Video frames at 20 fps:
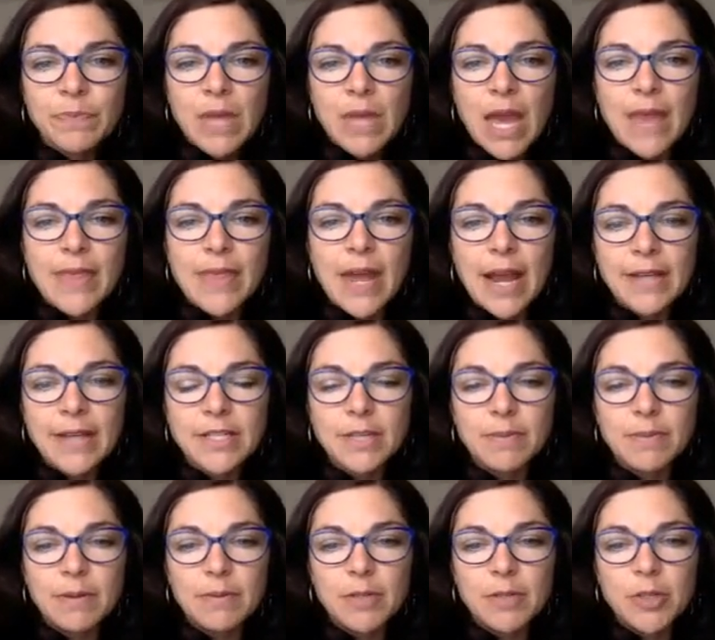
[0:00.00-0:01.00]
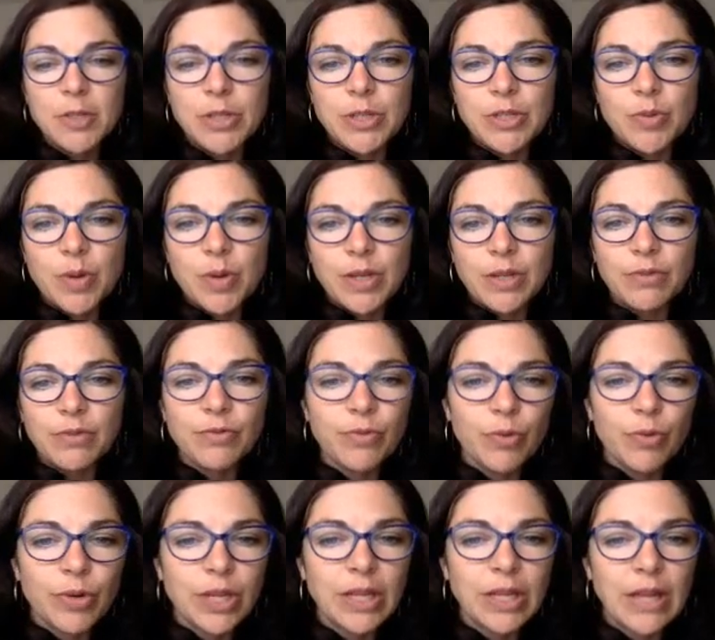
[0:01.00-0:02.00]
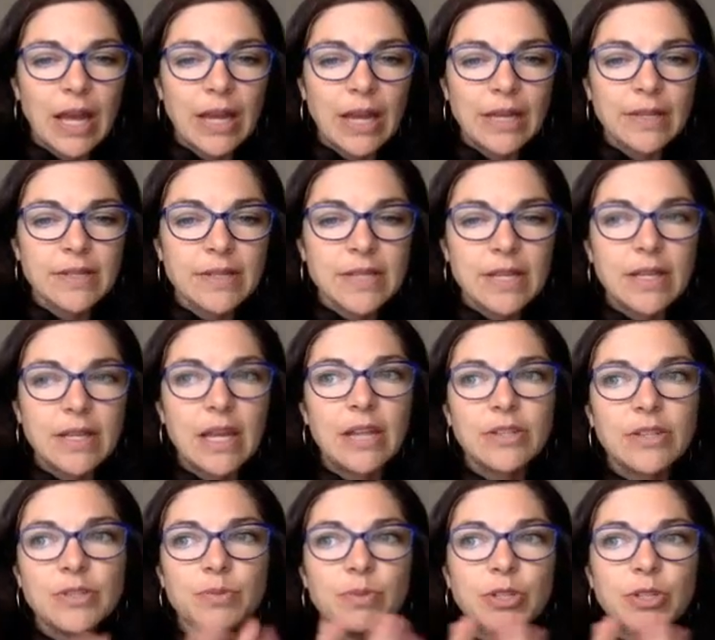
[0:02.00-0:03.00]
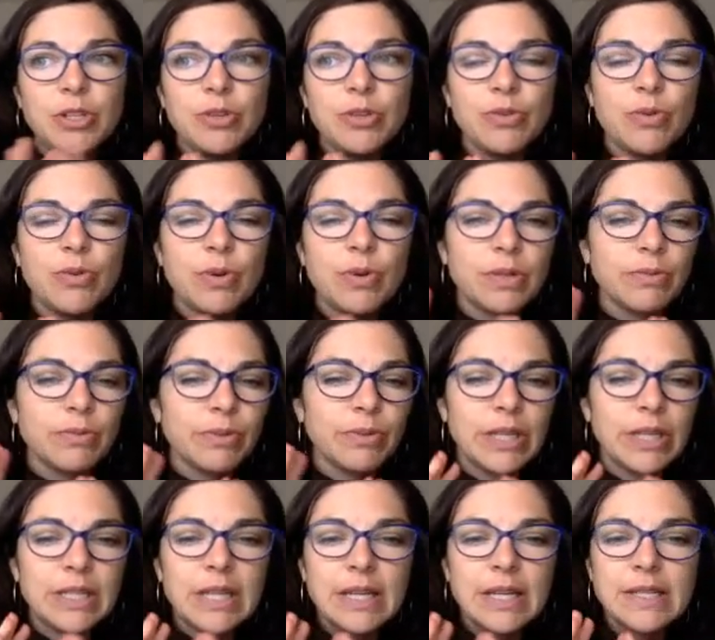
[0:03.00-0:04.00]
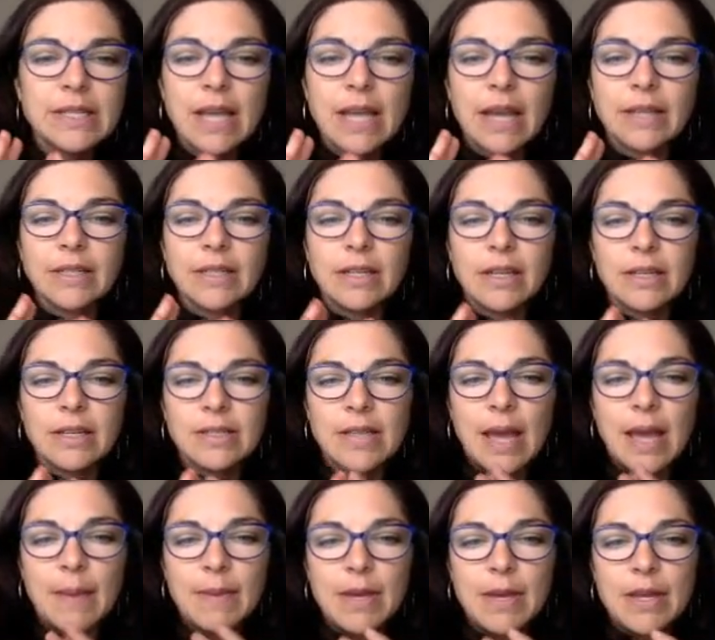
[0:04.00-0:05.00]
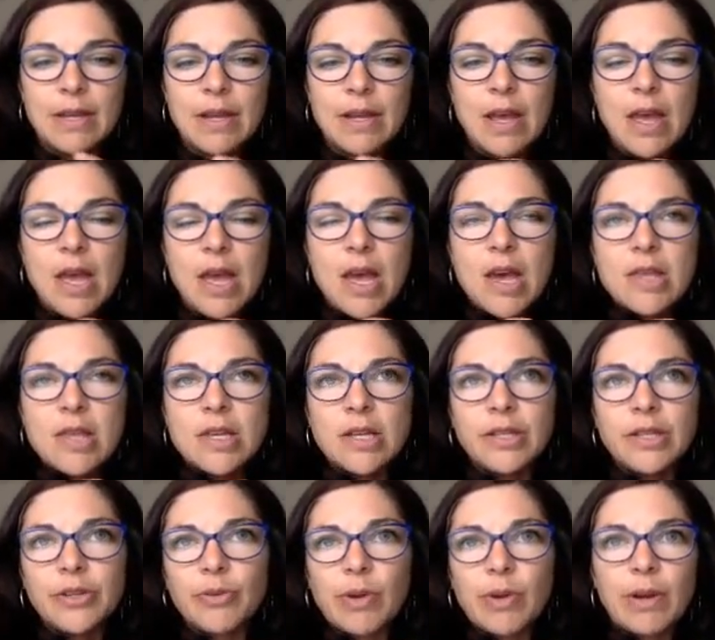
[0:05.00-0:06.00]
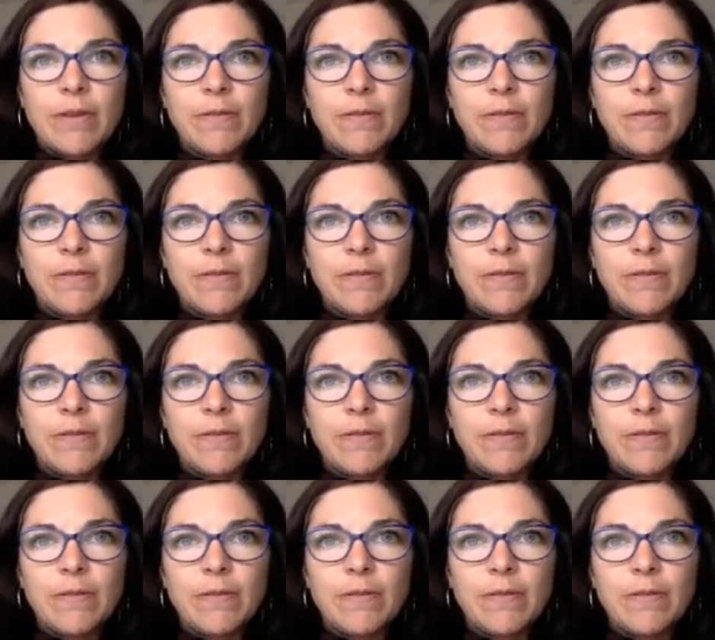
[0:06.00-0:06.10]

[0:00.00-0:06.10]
and that has to be between 20 and 40 lines. And that's when you really dissect and examine the literary